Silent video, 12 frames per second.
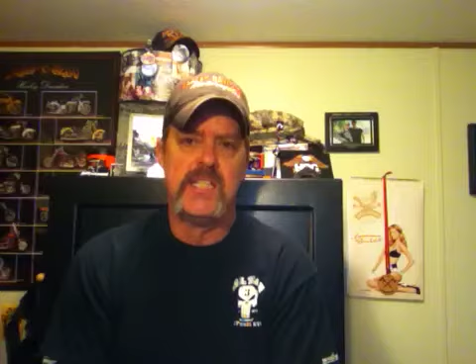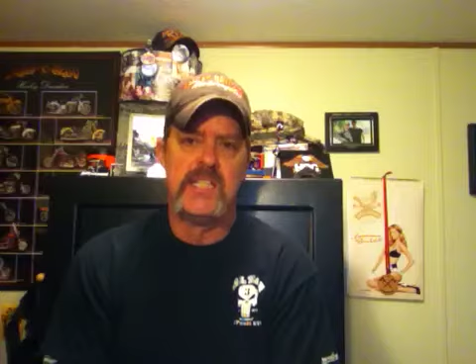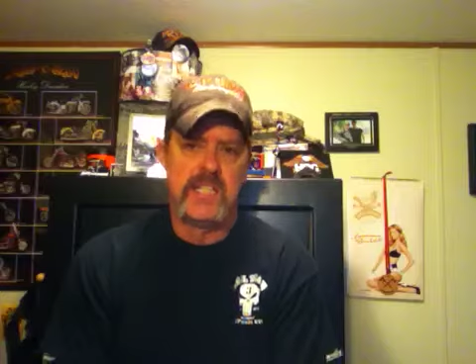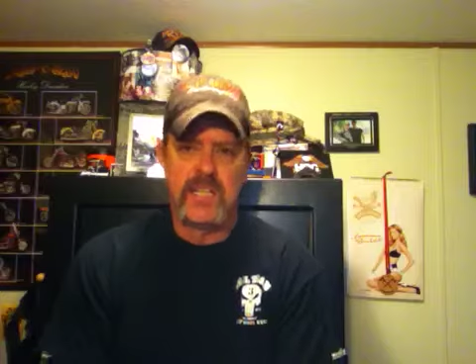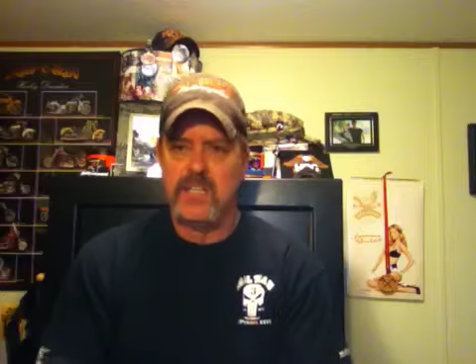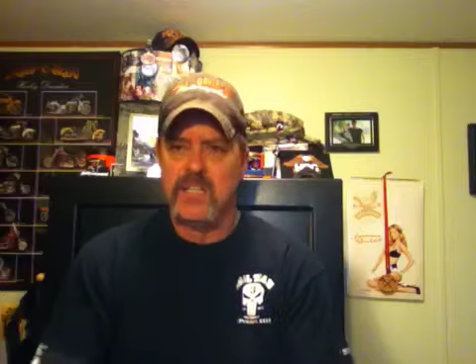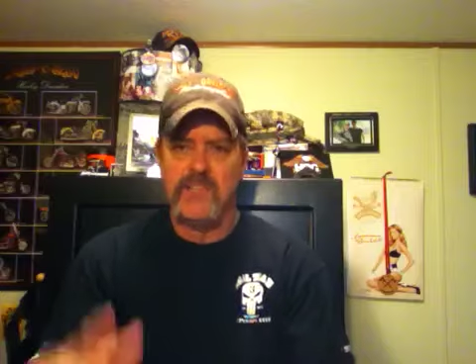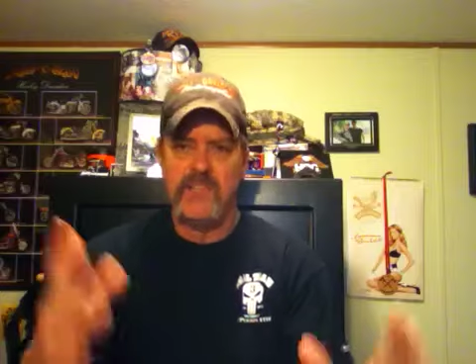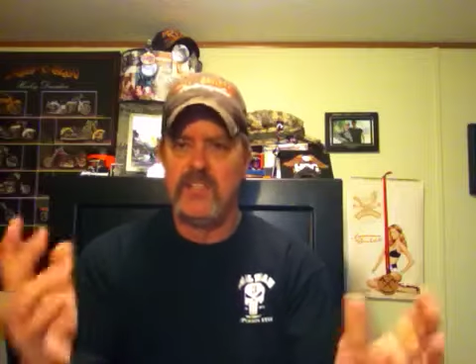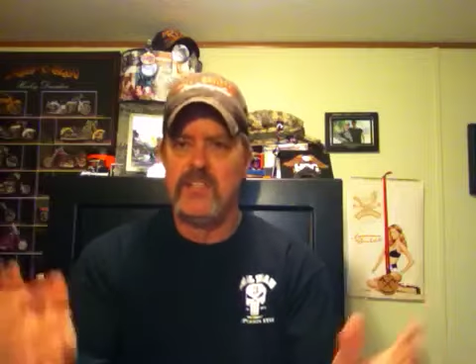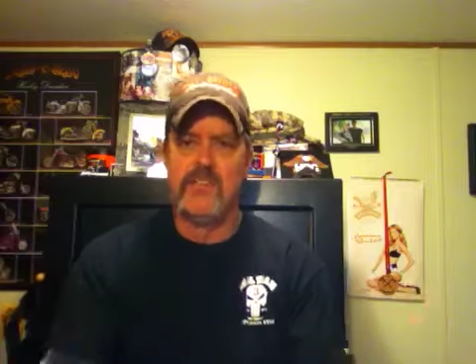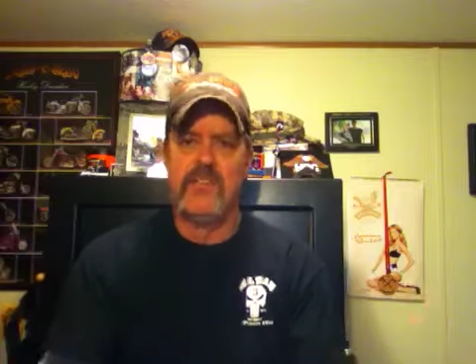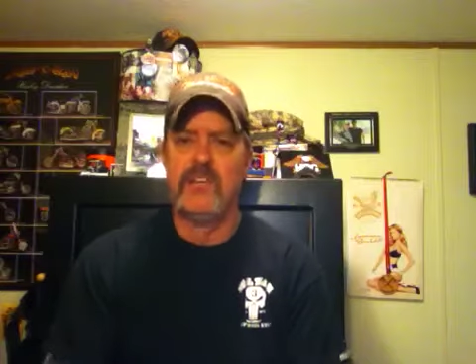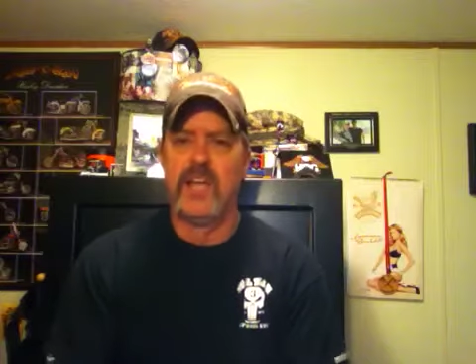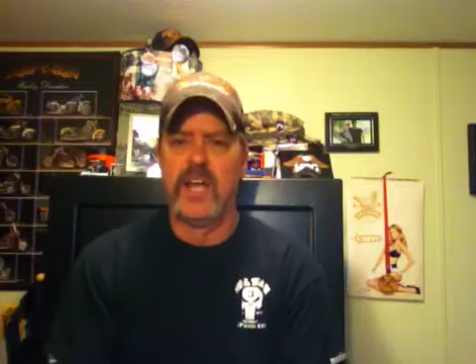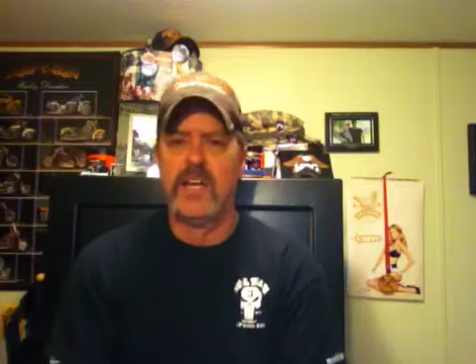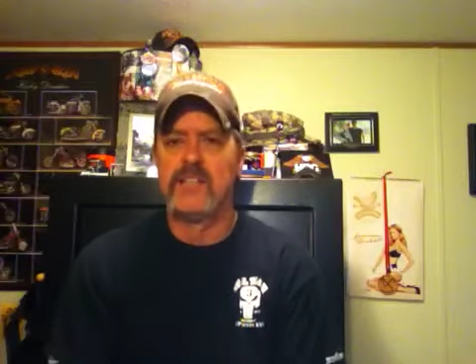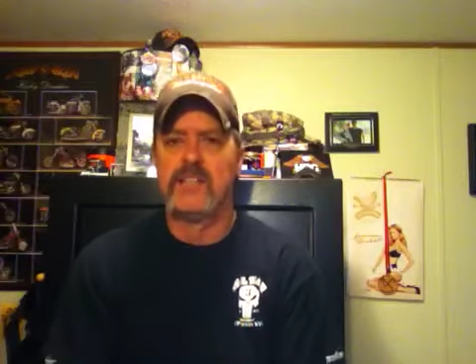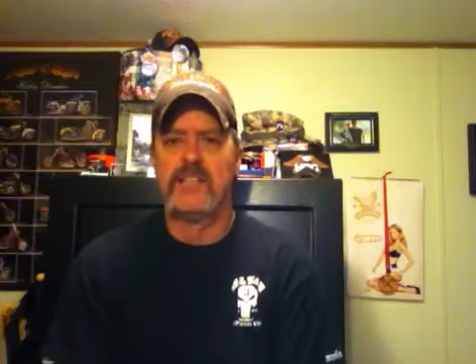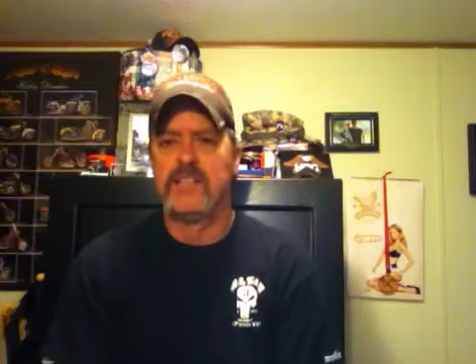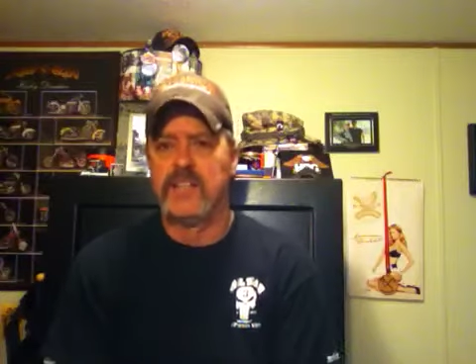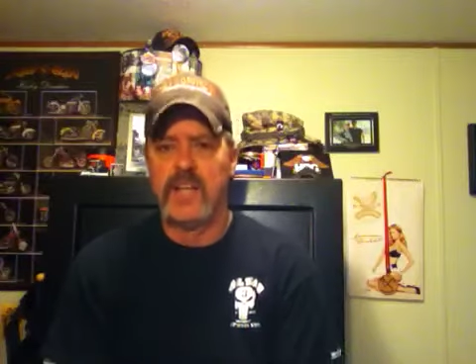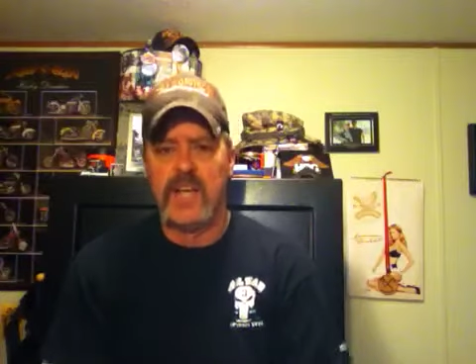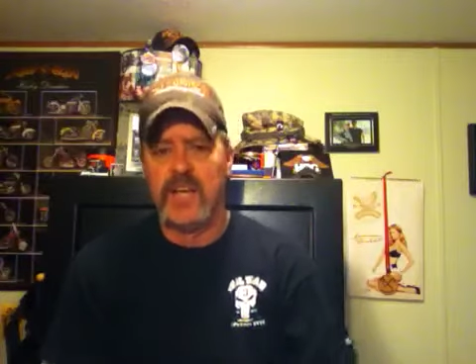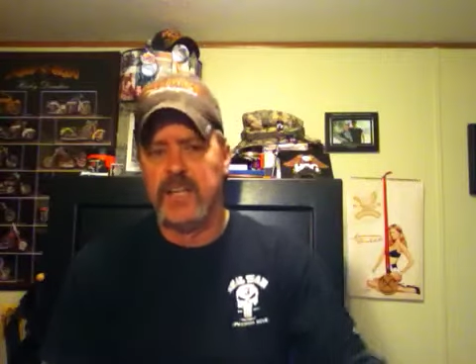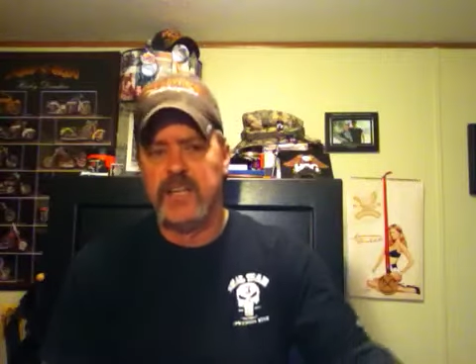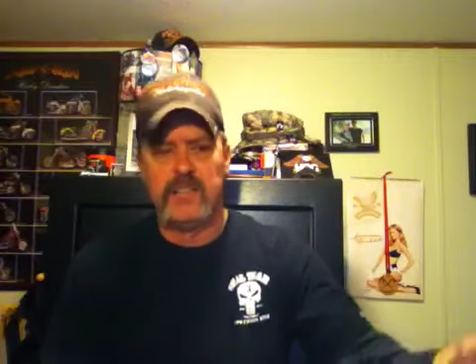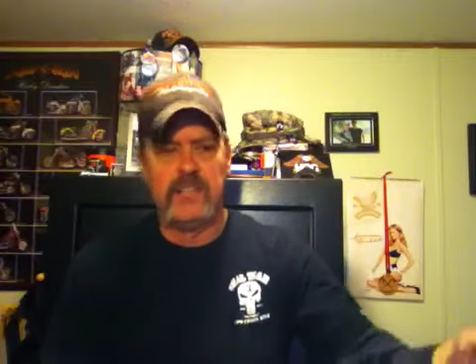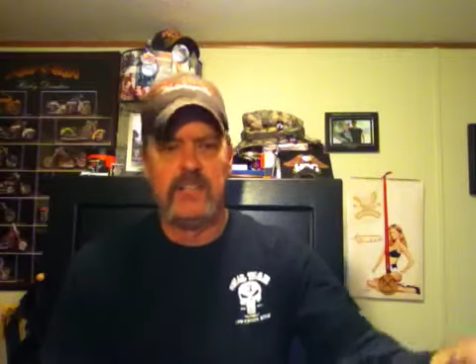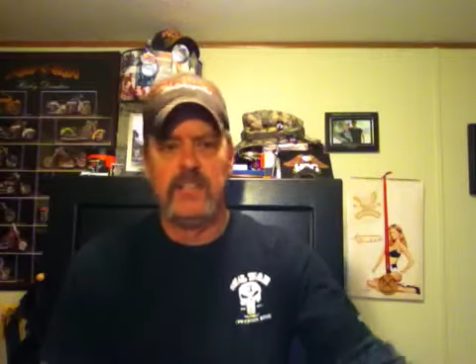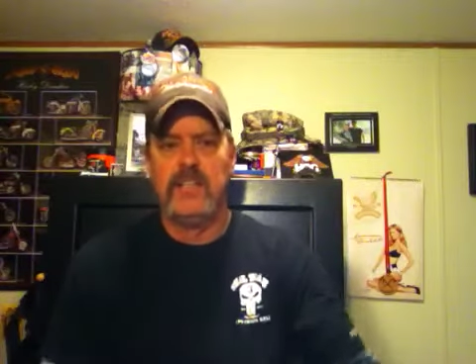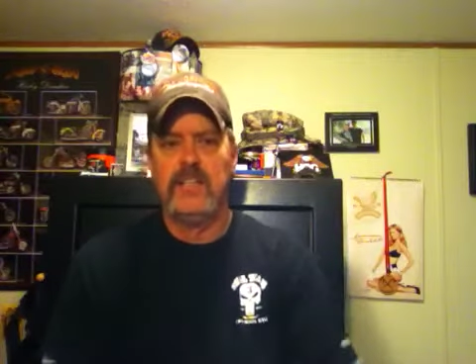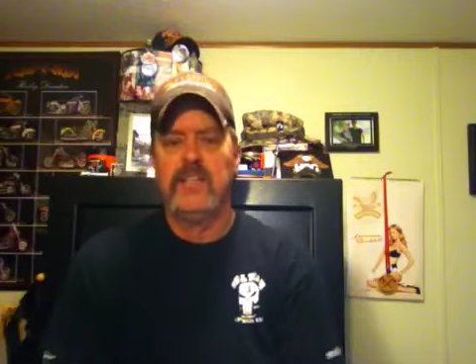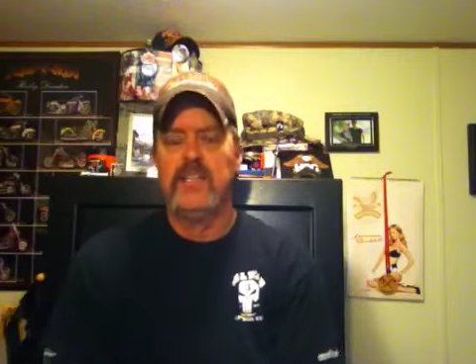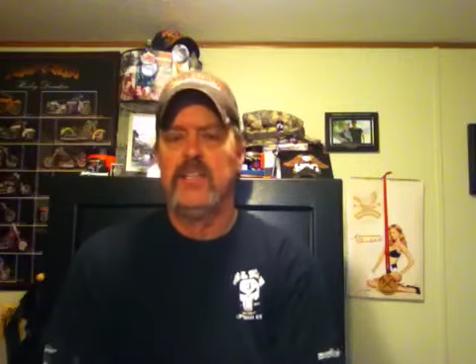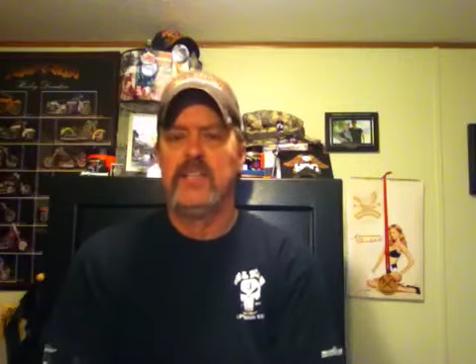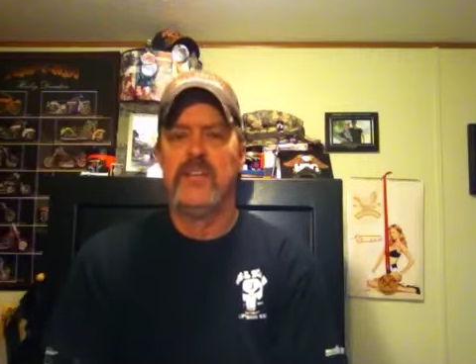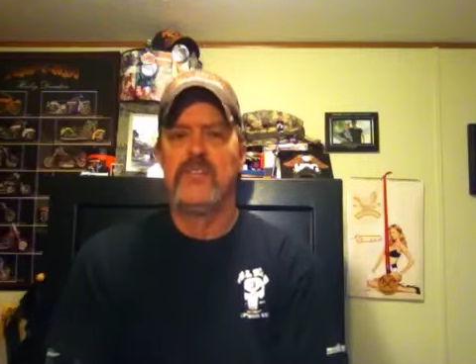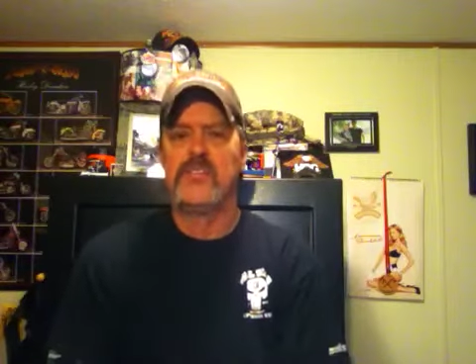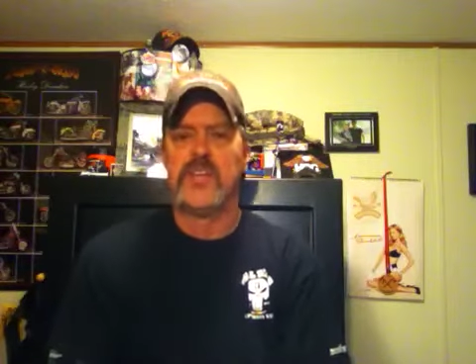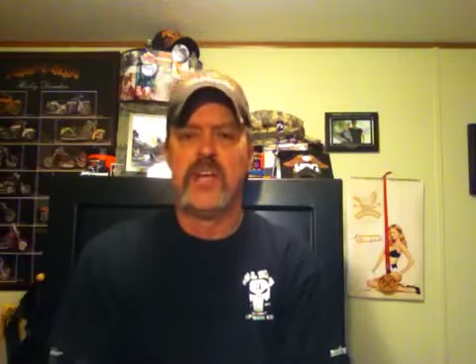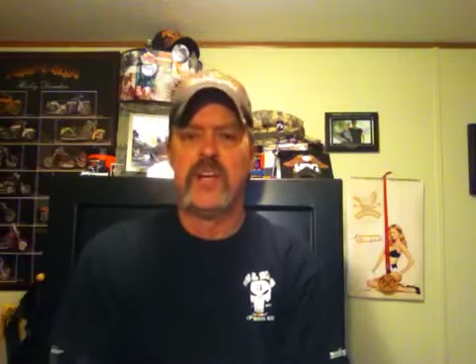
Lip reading: and even Atlanta, Cincinnati, and St.